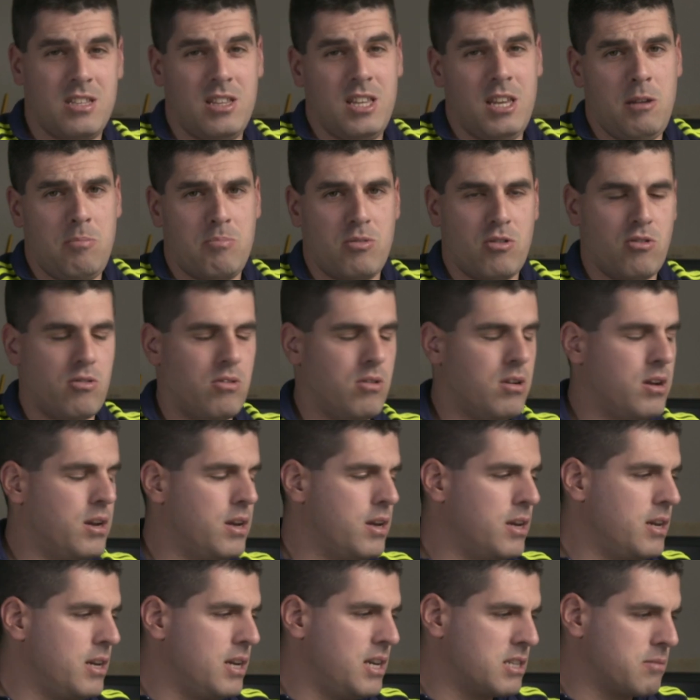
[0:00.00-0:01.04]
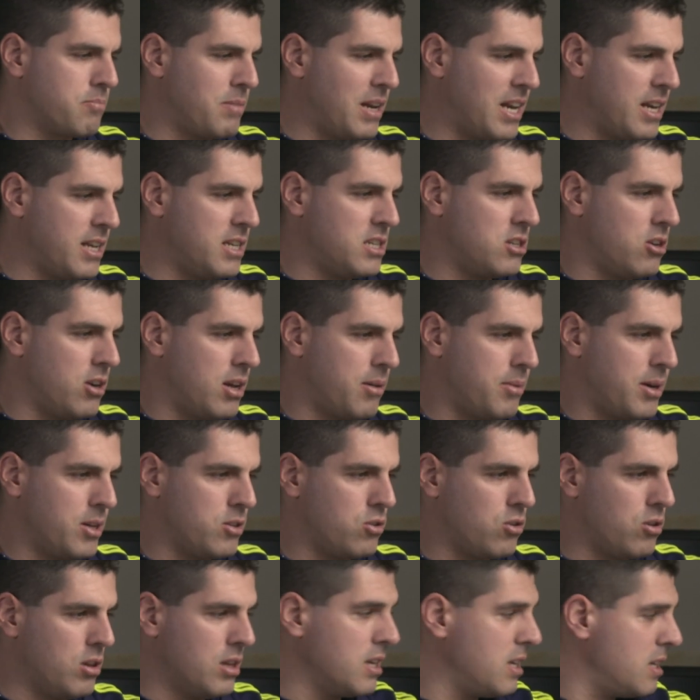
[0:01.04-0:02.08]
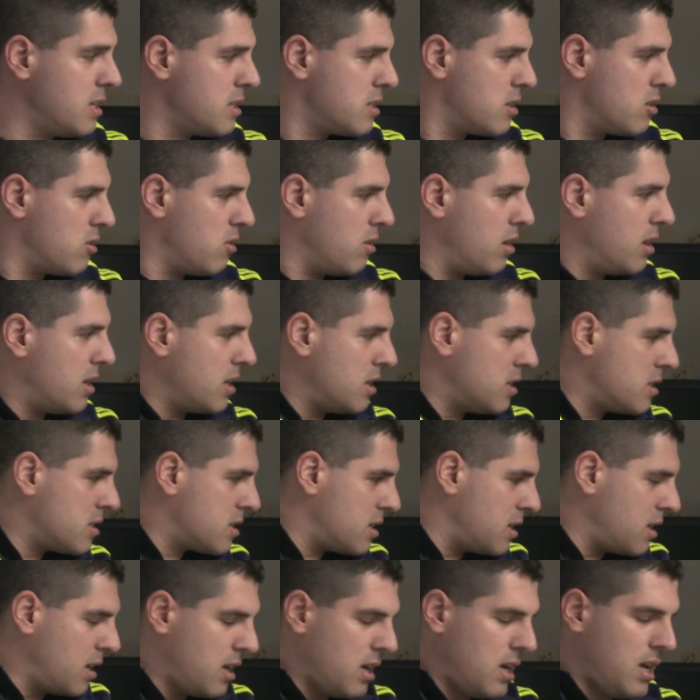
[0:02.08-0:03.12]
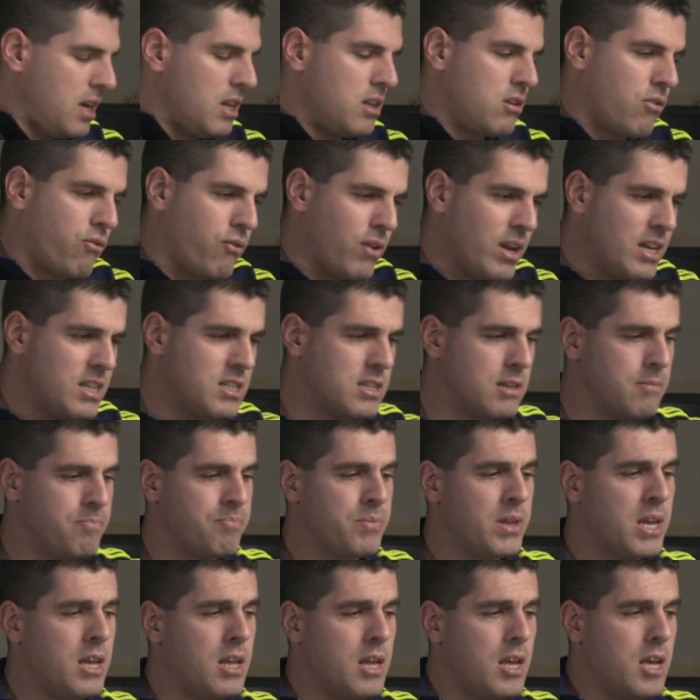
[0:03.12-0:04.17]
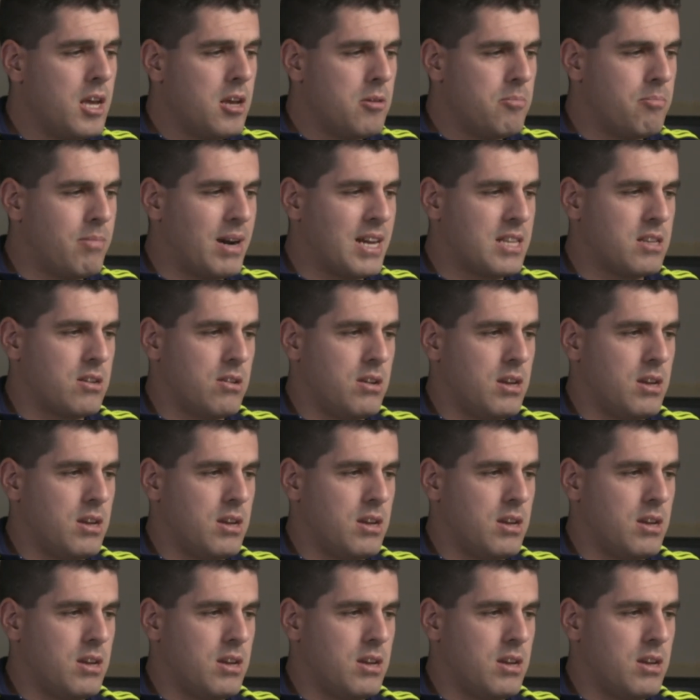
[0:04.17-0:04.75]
deeper explanation about all this interface. But